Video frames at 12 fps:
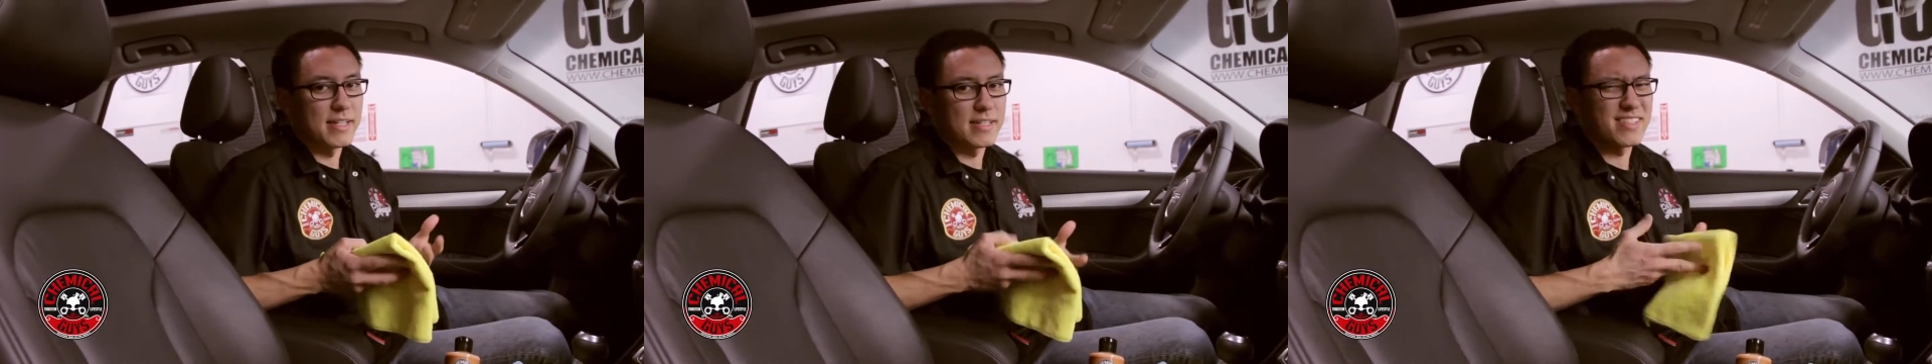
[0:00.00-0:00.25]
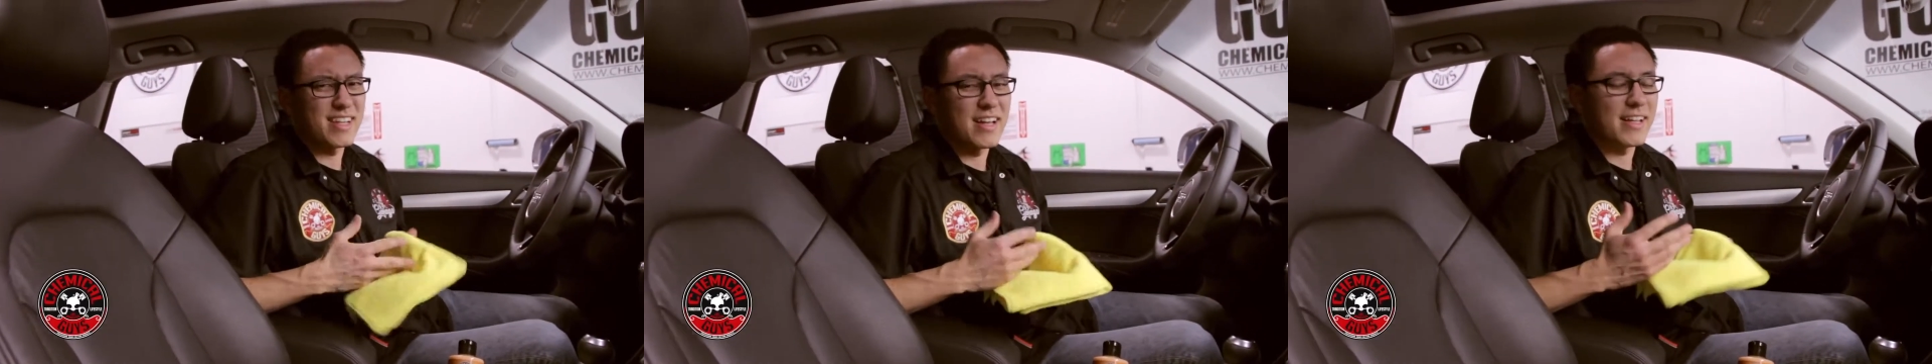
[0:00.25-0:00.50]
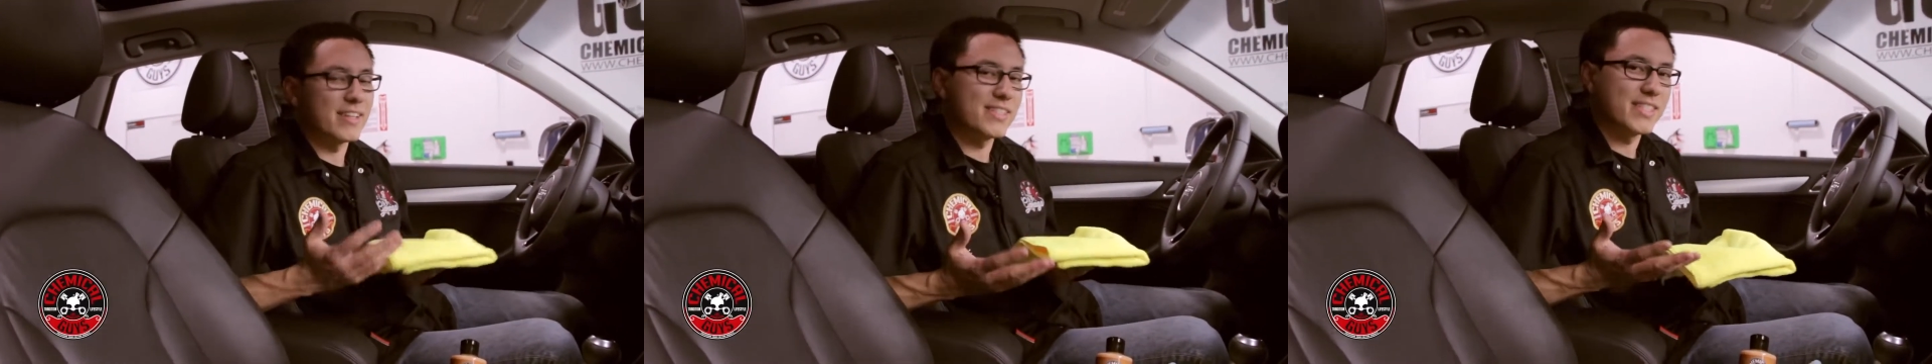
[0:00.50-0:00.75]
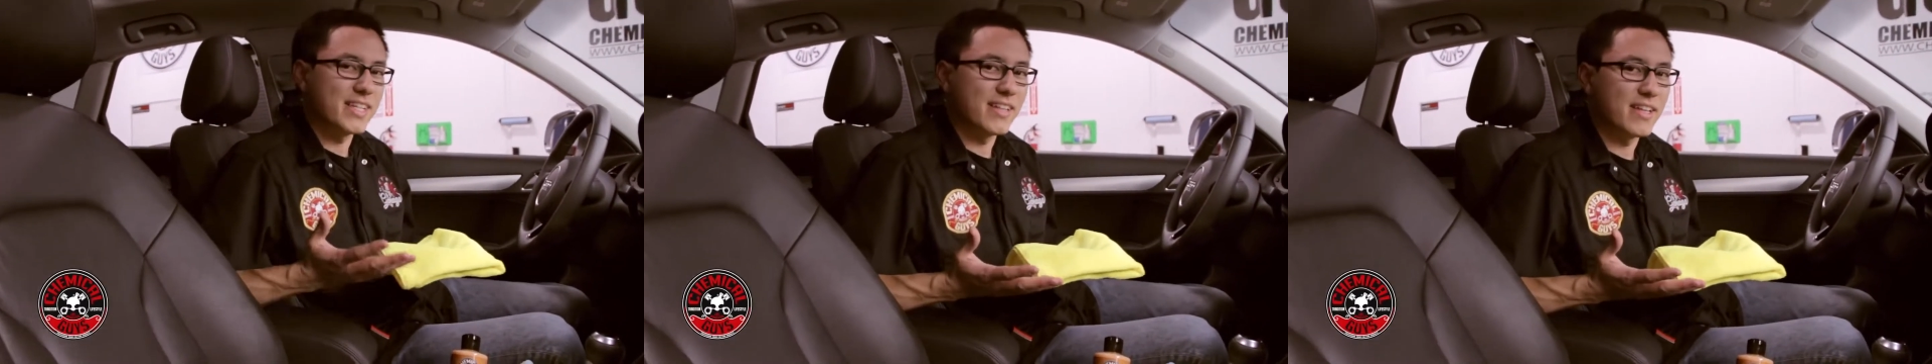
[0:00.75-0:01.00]
It's kind of like a
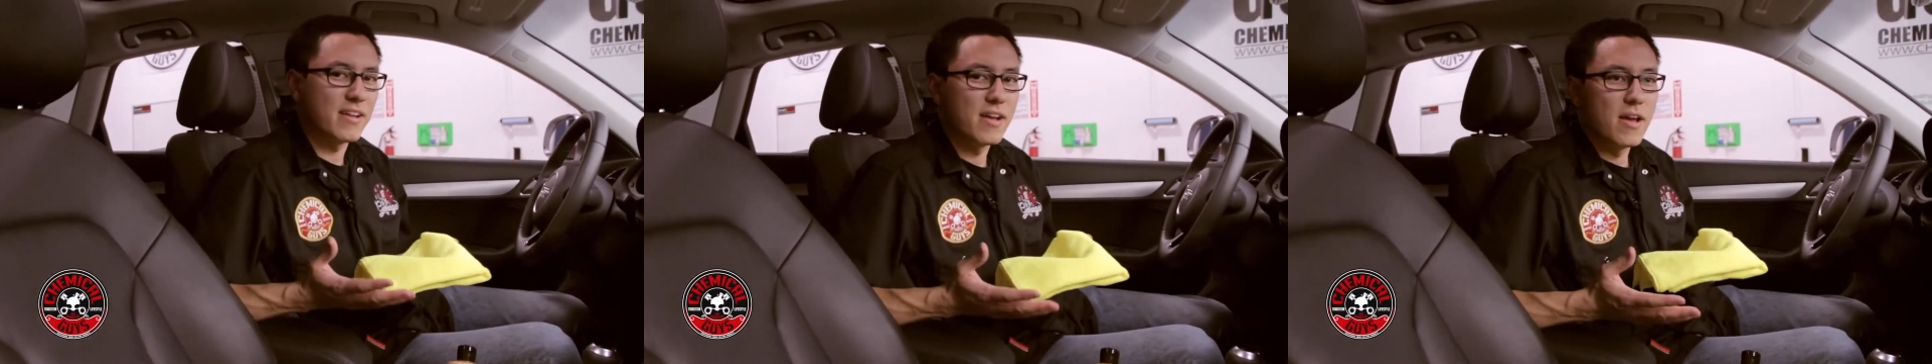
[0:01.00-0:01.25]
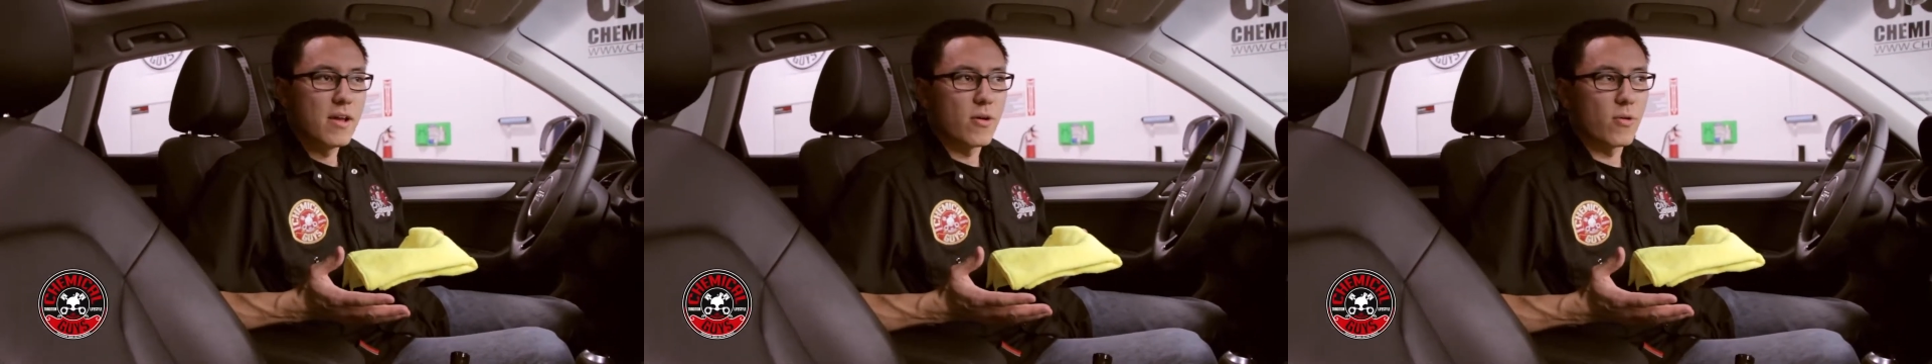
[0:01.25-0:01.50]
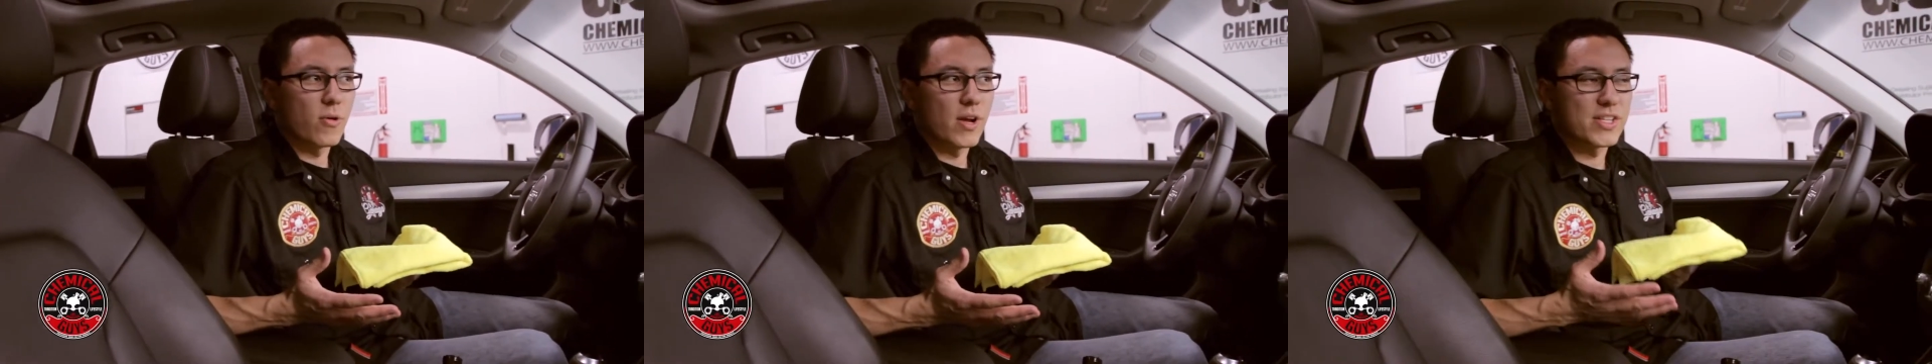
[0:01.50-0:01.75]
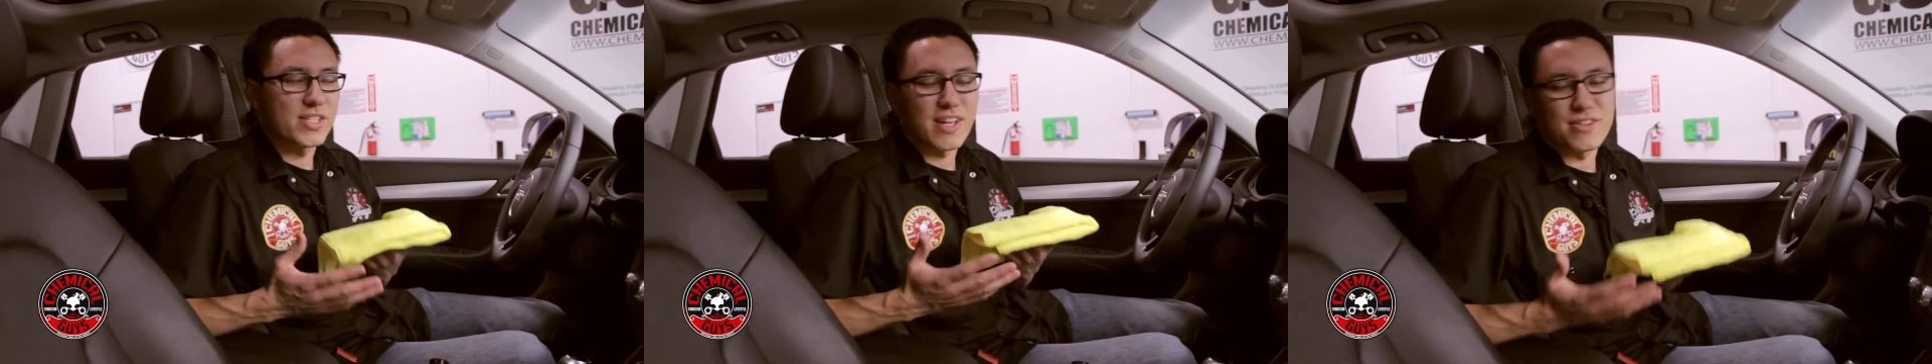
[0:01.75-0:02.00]
sealant or a
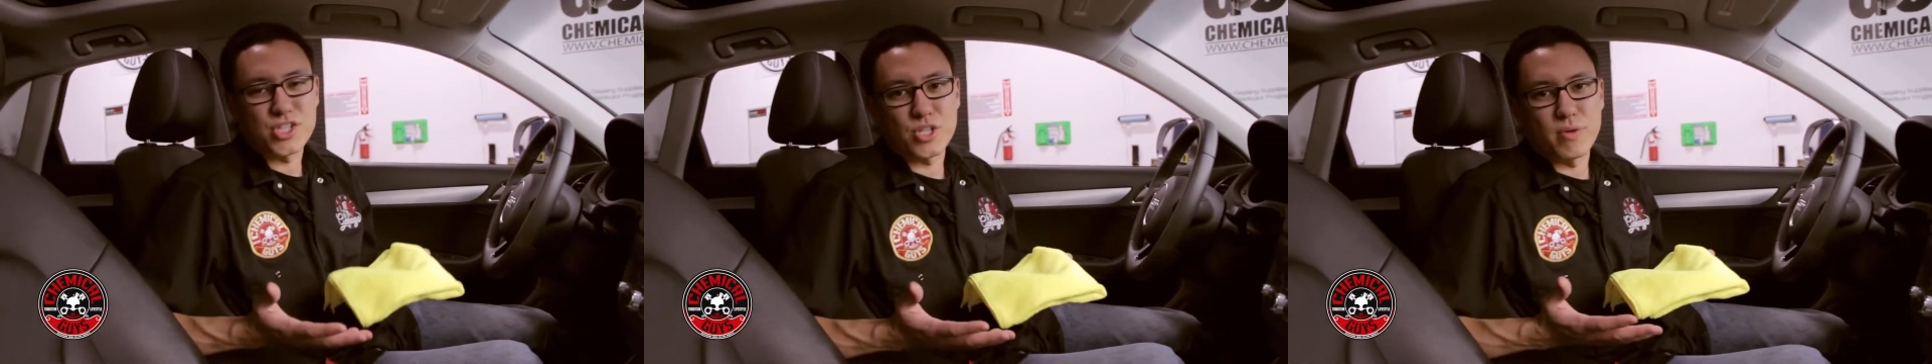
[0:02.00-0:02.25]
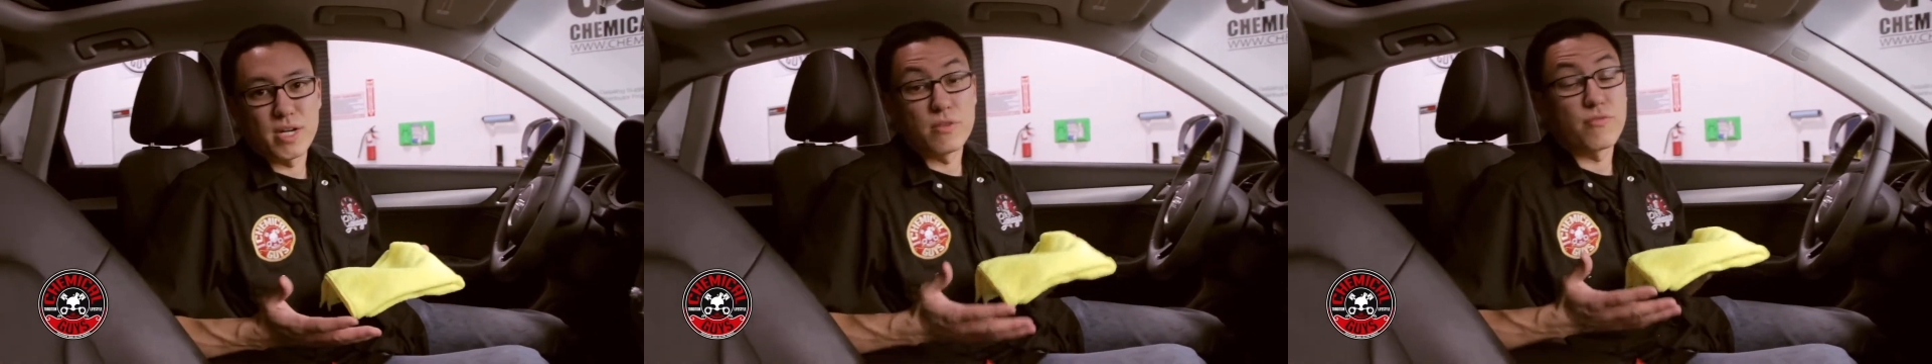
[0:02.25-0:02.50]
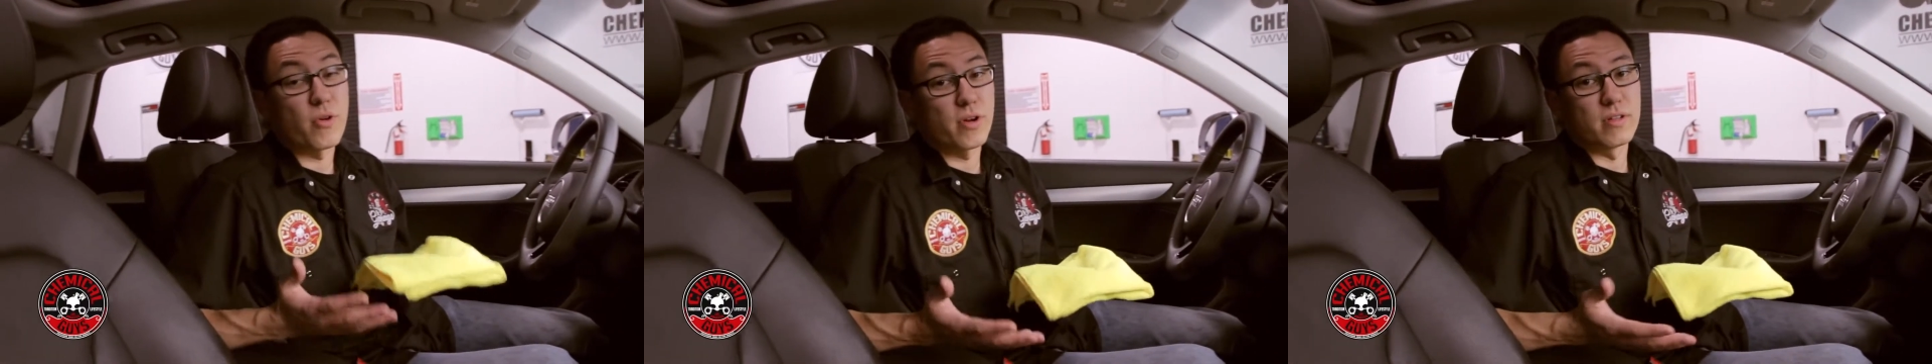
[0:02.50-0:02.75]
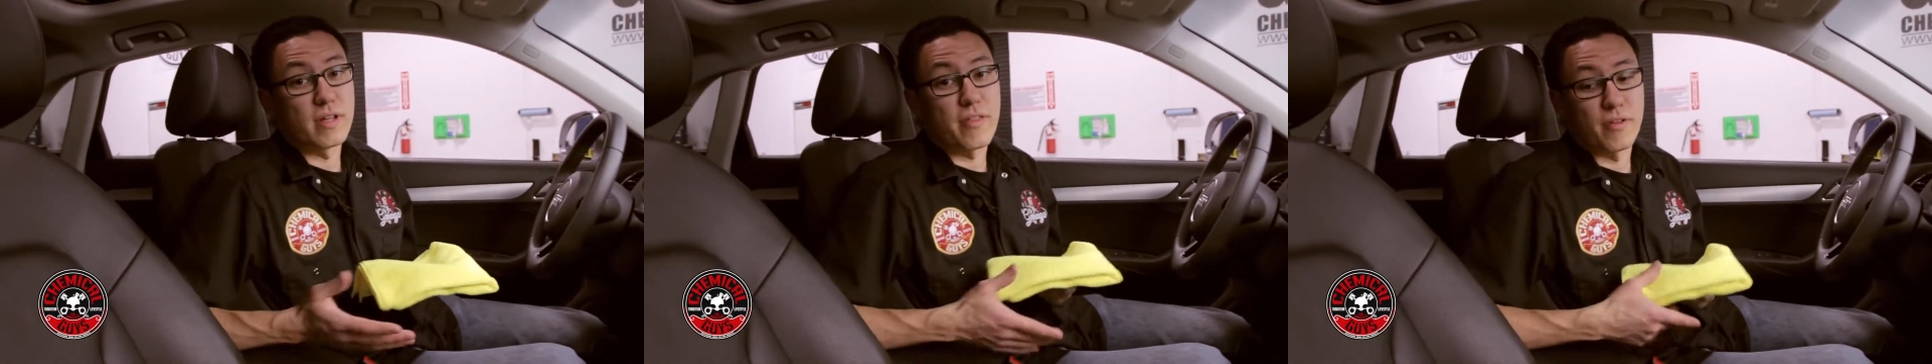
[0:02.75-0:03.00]
sunscreen for
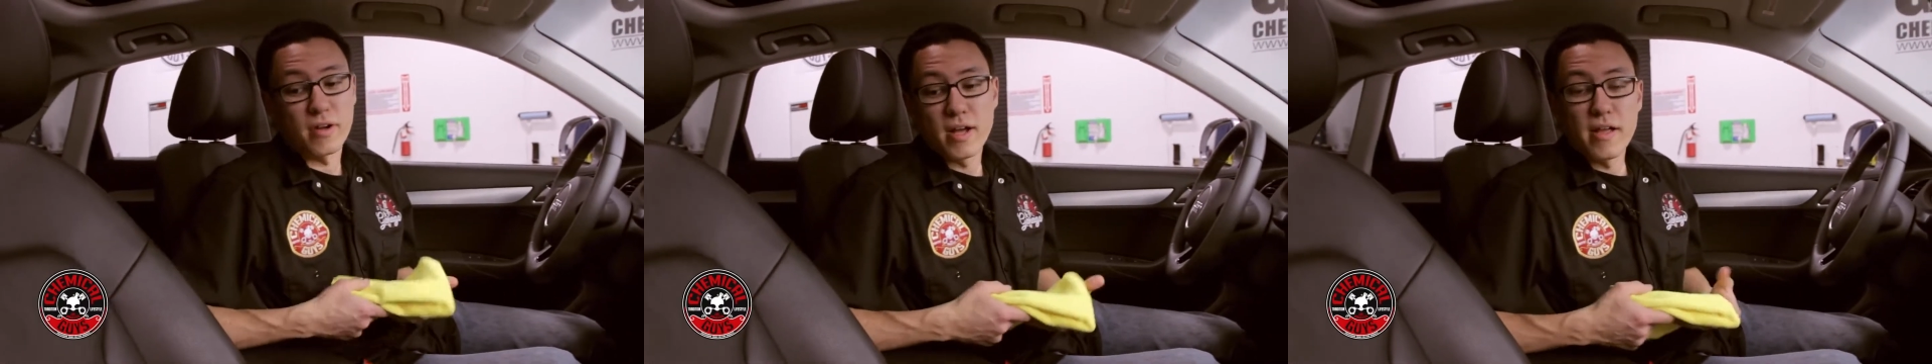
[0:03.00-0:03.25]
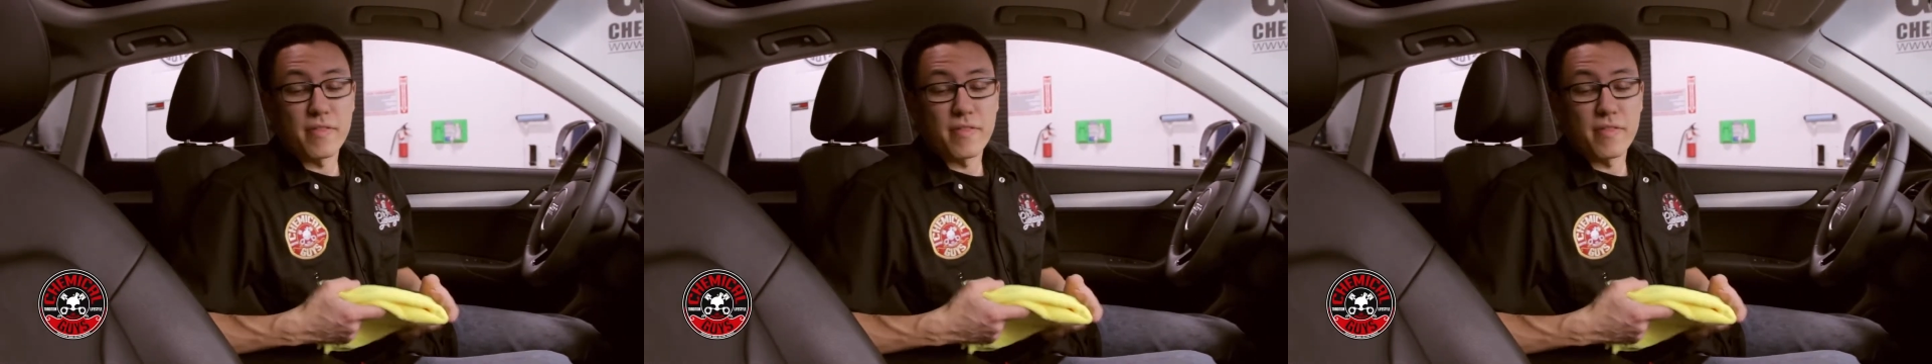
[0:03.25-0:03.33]
your leather.